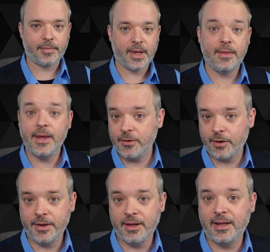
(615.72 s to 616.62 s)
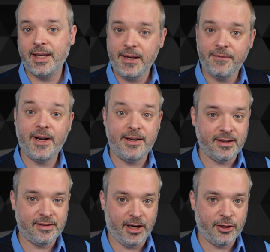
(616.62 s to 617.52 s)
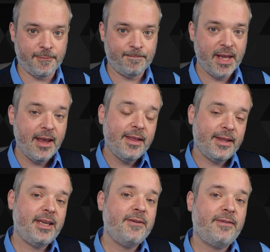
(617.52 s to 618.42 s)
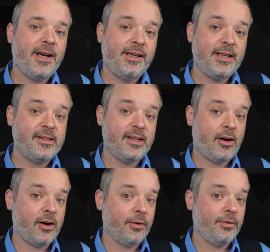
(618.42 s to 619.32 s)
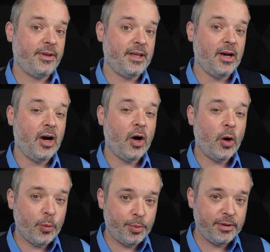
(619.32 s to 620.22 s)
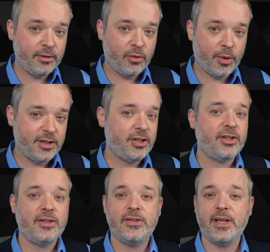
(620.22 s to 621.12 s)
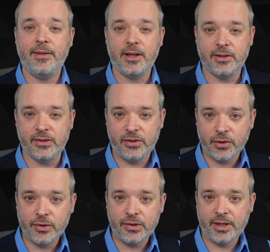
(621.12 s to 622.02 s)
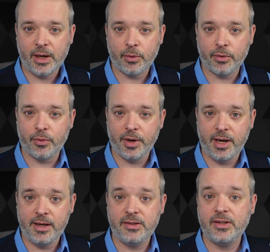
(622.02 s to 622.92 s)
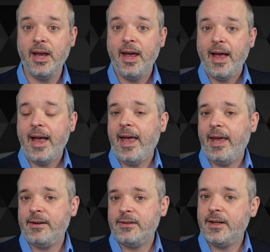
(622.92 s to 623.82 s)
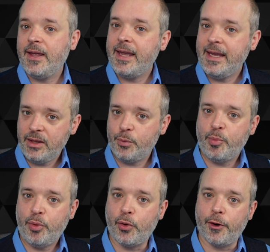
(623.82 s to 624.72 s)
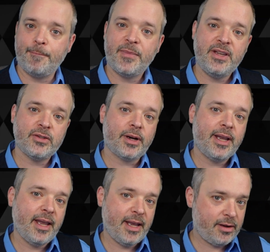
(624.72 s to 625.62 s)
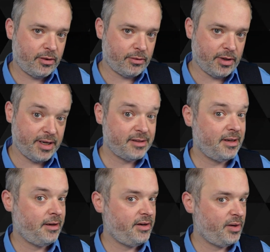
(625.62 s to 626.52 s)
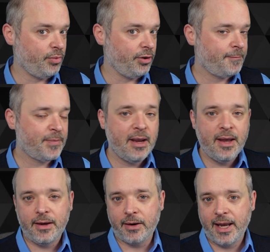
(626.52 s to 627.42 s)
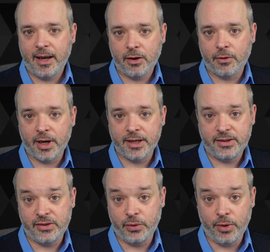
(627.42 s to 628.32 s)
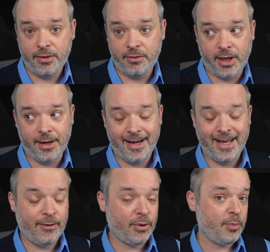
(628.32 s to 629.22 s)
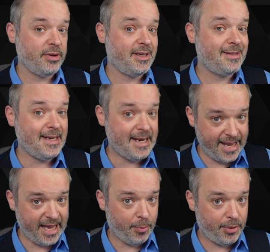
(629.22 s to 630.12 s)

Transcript: Then there are the key findings section. The key findings are the open questions and the concerns that were raised, and in the report, these are categorized and numbered. They're categorized as to whether or not it represents a gap